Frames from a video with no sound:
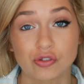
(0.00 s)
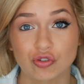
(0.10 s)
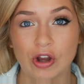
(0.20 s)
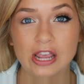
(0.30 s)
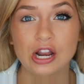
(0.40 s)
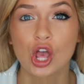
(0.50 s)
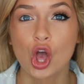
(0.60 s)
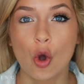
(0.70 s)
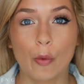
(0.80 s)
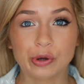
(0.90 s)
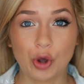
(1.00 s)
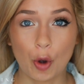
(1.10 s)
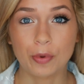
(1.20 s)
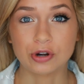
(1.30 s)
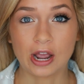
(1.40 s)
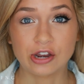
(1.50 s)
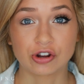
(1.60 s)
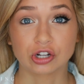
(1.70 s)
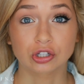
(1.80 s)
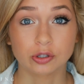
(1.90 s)
straight. When you open your eye,
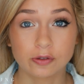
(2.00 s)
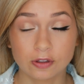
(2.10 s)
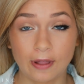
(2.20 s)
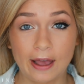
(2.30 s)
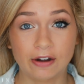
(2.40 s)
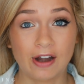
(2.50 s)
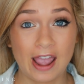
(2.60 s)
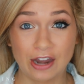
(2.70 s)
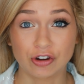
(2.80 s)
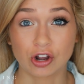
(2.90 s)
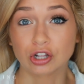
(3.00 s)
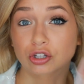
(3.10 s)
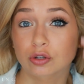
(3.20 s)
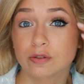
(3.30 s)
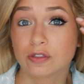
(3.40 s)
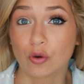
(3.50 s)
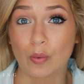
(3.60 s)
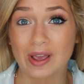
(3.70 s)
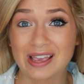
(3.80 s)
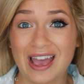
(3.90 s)
you're gonna lose the liner and you're gonna lose the
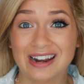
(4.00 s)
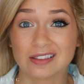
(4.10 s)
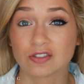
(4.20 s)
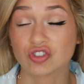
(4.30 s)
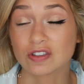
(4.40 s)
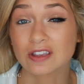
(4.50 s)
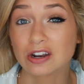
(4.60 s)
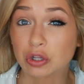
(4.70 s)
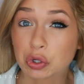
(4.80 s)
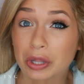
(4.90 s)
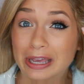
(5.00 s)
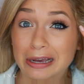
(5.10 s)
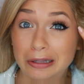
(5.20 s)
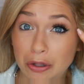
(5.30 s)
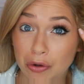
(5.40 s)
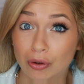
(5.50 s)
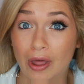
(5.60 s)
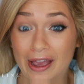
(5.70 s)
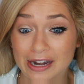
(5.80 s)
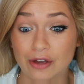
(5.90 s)
wing and it's just gonna look like a little
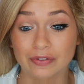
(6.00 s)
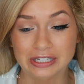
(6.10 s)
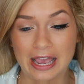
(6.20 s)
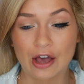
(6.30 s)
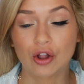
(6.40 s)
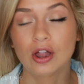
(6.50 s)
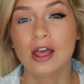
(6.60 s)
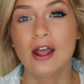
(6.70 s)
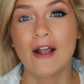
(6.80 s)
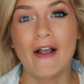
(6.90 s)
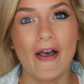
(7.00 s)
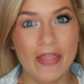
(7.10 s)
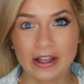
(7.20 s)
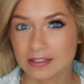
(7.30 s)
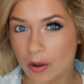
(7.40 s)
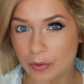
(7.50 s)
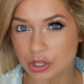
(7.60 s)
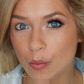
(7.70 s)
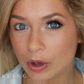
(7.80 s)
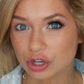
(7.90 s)
line of a tail. And that's not what
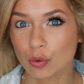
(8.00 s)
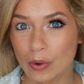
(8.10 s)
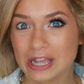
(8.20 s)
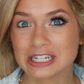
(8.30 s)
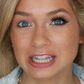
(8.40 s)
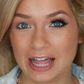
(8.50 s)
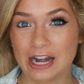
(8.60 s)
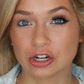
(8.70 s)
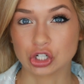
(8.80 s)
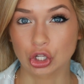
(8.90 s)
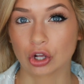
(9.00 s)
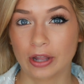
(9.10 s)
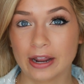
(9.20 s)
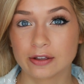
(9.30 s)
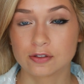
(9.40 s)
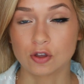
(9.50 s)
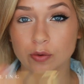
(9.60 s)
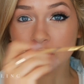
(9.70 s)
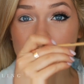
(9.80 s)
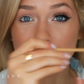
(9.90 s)
you want your winged liner to look like.
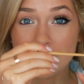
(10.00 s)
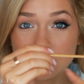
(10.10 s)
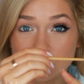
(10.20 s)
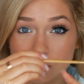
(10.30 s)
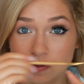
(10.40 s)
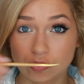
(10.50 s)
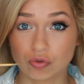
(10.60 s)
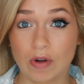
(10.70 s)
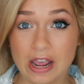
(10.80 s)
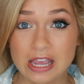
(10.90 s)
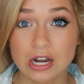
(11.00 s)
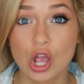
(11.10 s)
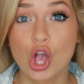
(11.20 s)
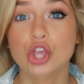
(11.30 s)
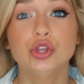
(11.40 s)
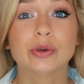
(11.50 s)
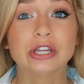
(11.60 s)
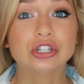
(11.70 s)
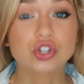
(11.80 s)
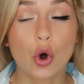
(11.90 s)
So keep it straight. You
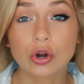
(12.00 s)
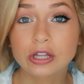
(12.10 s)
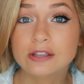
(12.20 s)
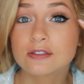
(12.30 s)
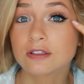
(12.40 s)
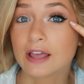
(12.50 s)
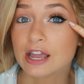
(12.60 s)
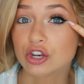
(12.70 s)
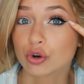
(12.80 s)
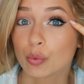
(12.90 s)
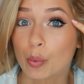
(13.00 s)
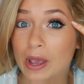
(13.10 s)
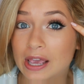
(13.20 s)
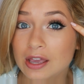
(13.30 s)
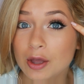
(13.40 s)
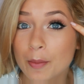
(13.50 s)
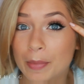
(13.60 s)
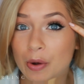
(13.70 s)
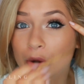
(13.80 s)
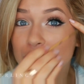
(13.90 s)
can totally slant your wing,
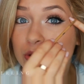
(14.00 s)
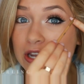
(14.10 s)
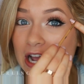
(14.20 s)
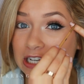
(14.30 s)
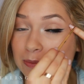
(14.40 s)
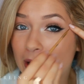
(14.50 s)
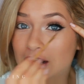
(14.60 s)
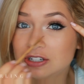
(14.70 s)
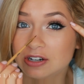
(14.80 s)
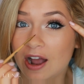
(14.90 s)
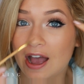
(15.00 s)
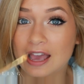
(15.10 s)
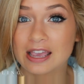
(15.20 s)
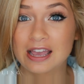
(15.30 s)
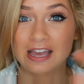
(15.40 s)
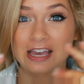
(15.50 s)
but when you connect it back to your eye,